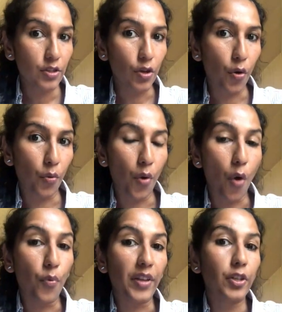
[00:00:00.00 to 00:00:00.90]
So
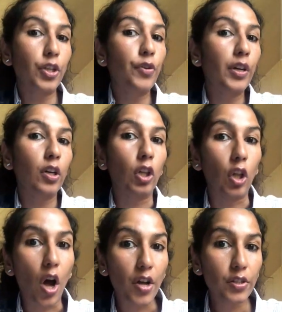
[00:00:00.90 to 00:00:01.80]
whether you're in a
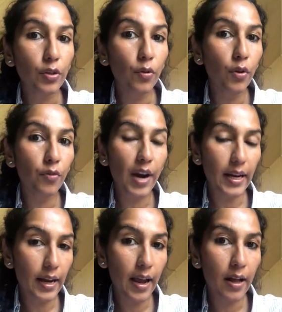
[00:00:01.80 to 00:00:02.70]
law school
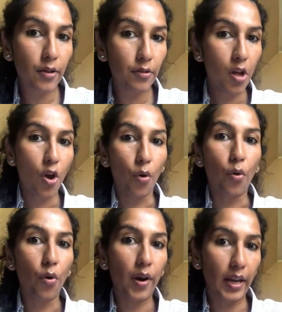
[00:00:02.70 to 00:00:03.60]
right now
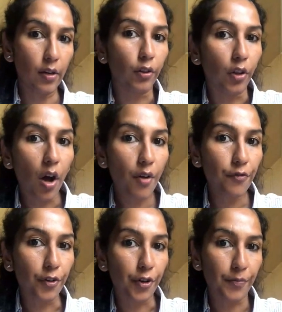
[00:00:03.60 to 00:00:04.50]
or in a law
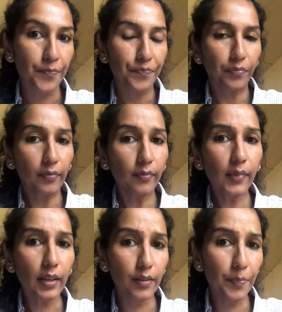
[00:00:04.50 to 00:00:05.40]
firm,
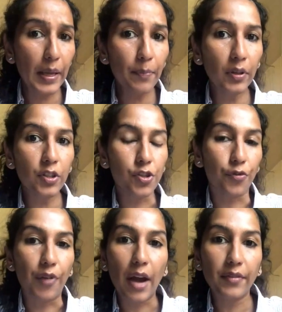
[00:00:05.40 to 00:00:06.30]
the people
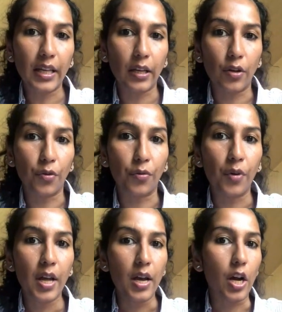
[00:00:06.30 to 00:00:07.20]
surrounding
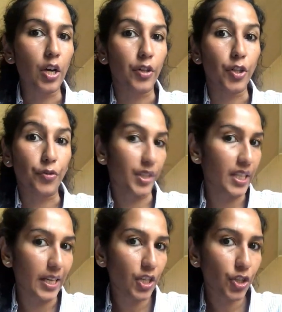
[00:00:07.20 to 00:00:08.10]
you, your
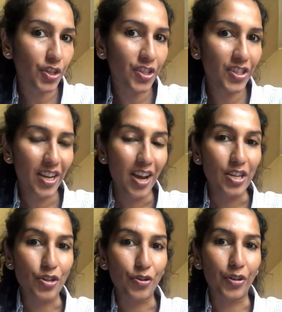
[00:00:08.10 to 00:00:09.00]
teachers,
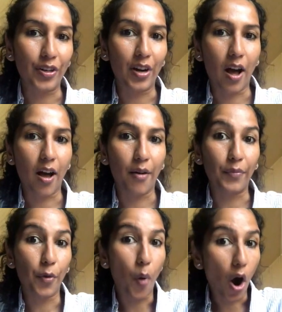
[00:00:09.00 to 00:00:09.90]
your
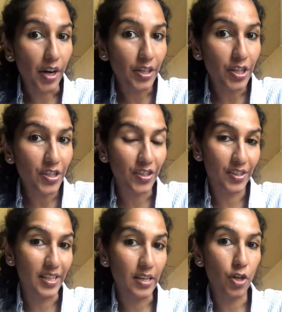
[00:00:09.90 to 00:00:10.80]
the partners, the
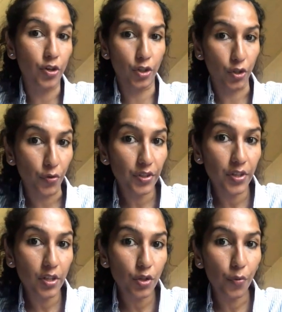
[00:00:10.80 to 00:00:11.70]
senior
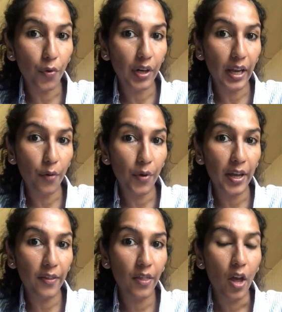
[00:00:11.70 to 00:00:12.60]
associates you're working
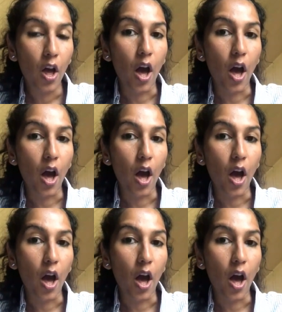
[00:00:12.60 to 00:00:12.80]
with,